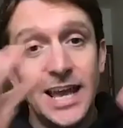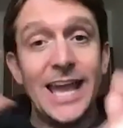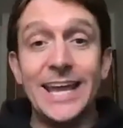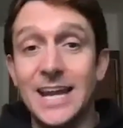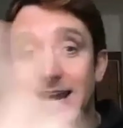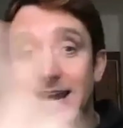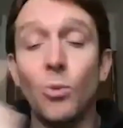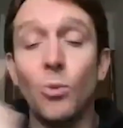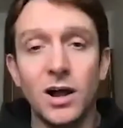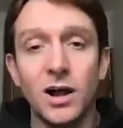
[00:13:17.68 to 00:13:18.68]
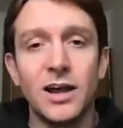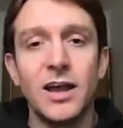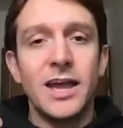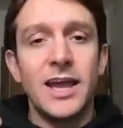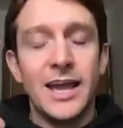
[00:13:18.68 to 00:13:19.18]
in a network,
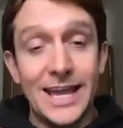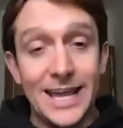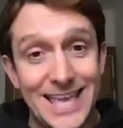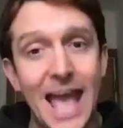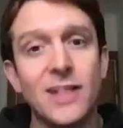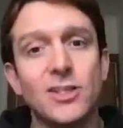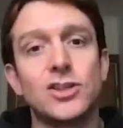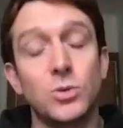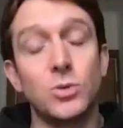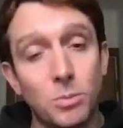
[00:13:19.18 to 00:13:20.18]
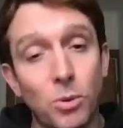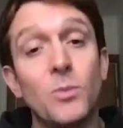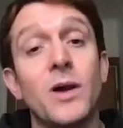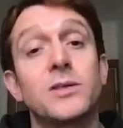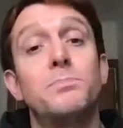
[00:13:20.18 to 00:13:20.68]
it gets to the point
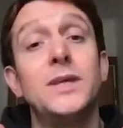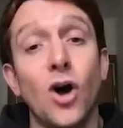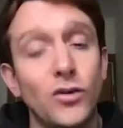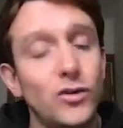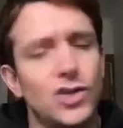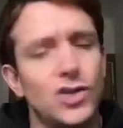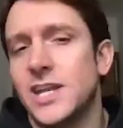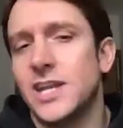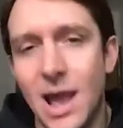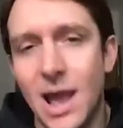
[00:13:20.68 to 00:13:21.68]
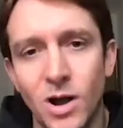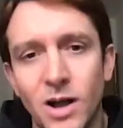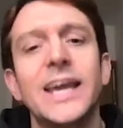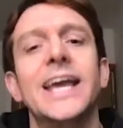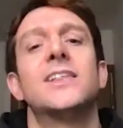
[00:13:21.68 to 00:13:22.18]
where it's beyond just a
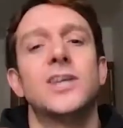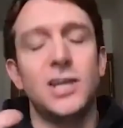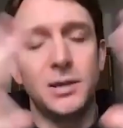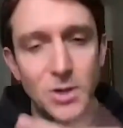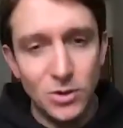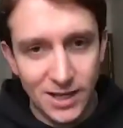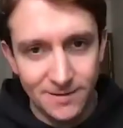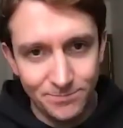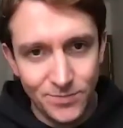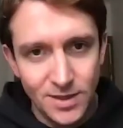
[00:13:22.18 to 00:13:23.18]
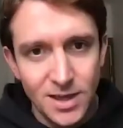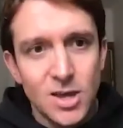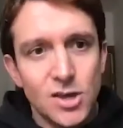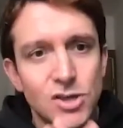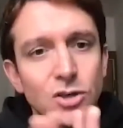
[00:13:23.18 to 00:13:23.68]
network, it's a community.
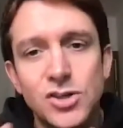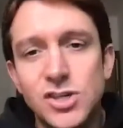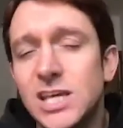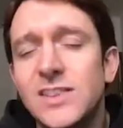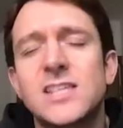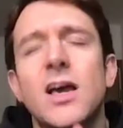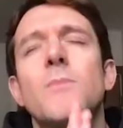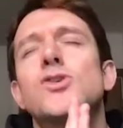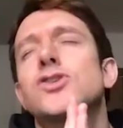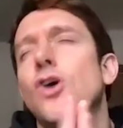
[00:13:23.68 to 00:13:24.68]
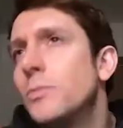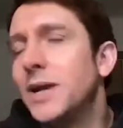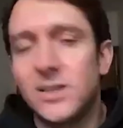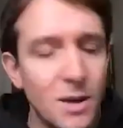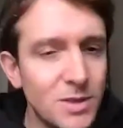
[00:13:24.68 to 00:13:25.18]
So you see this so many
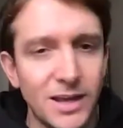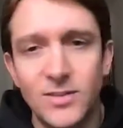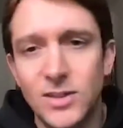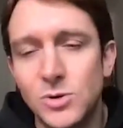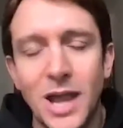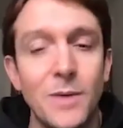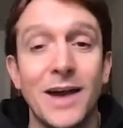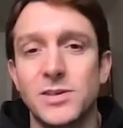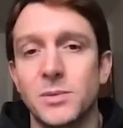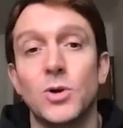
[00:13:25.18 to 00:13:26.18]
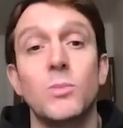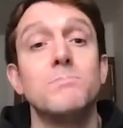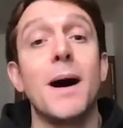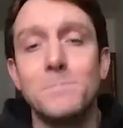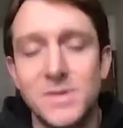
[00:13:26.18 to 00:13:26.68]
times. Like in the UK, we have something called
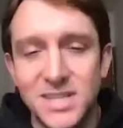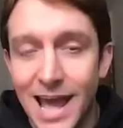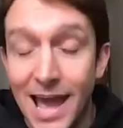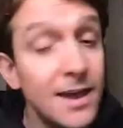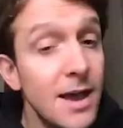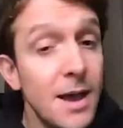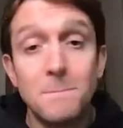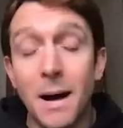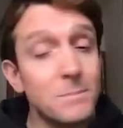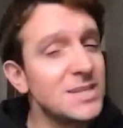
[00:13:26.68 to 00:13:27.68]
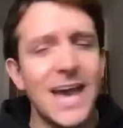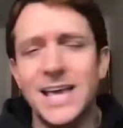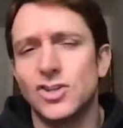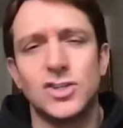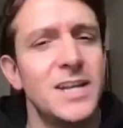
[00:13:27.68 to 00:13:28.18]
Mumsnet. Mumsnet
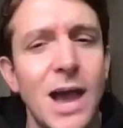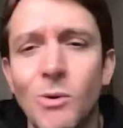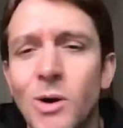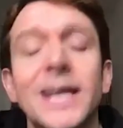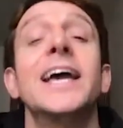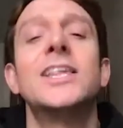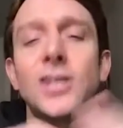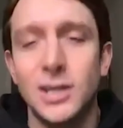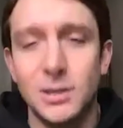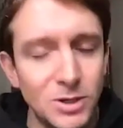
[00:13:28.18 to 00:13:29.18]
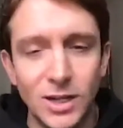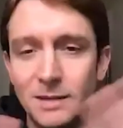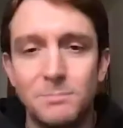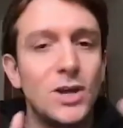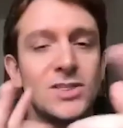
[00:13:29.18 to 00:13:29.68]
isn't just a network, it's a community,
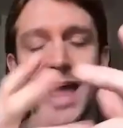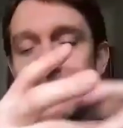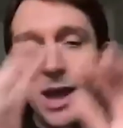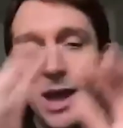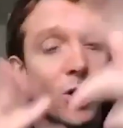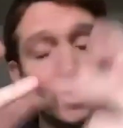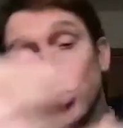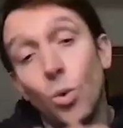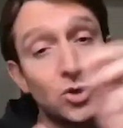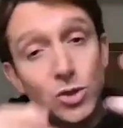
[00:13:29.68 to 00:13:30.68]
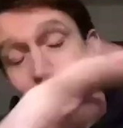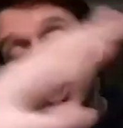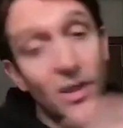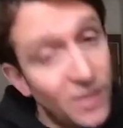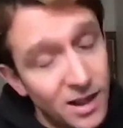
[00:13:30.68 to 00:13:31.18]
because that network talks to each
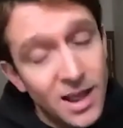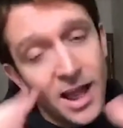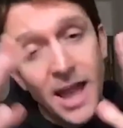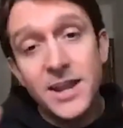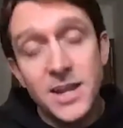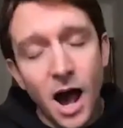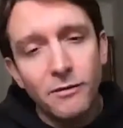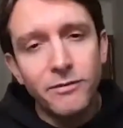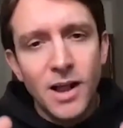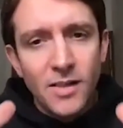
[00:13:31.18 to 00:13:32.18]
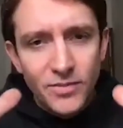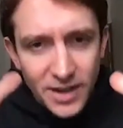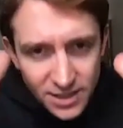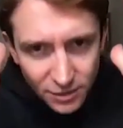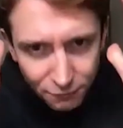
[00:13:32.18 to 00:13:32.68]
other enough that
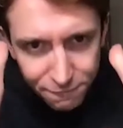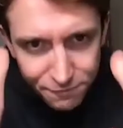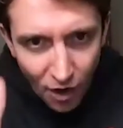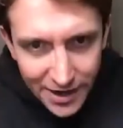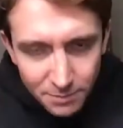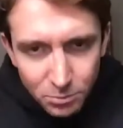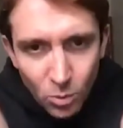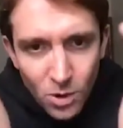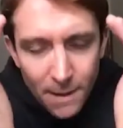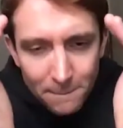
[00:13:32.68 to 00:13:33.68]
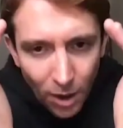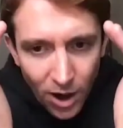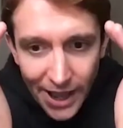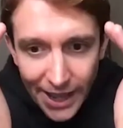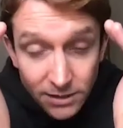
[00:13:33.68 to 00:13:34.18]
it's definable
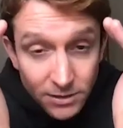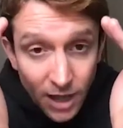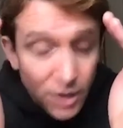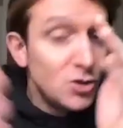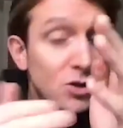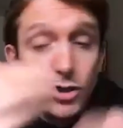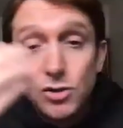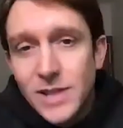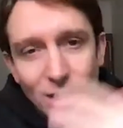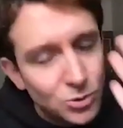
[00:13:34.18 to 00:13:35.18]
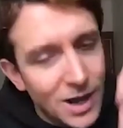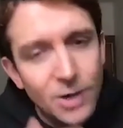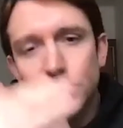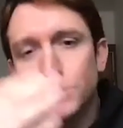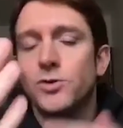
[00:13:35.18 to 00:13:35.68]
by, and you can use natural
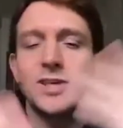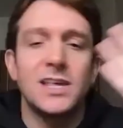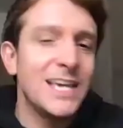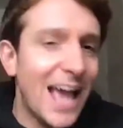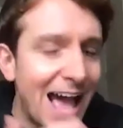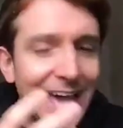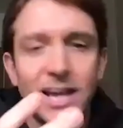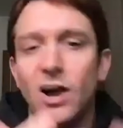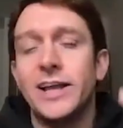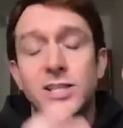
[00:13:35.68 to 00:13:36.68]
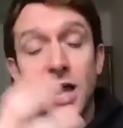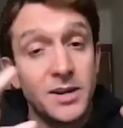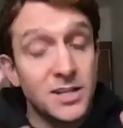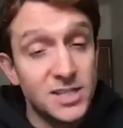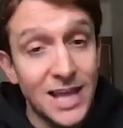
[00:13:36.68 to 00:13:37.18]
language processing, AI, to
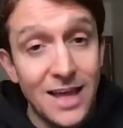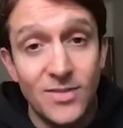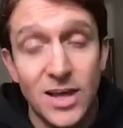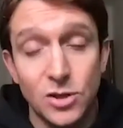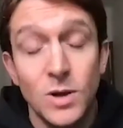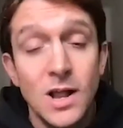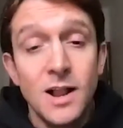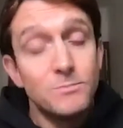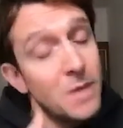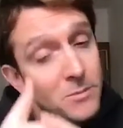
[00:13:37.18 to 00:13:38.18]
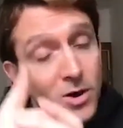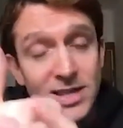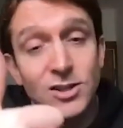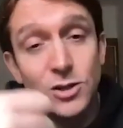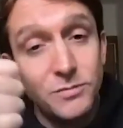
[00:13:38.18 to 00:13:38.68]
understand that. So remember I
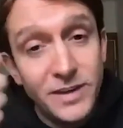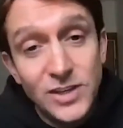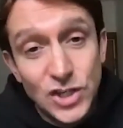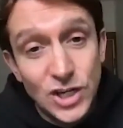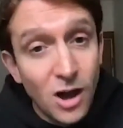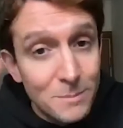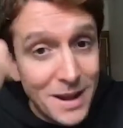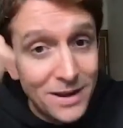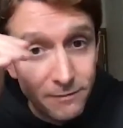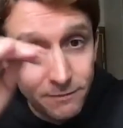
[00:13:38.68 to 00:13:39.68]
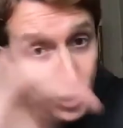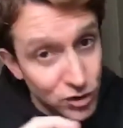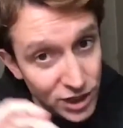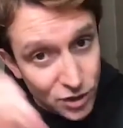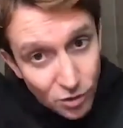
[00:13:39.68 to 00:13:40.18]
said to you, VGR meant
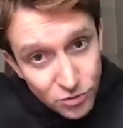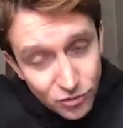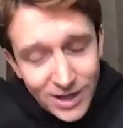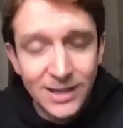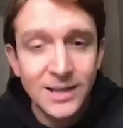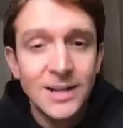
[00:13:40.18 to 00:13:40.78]
velocity growth rate.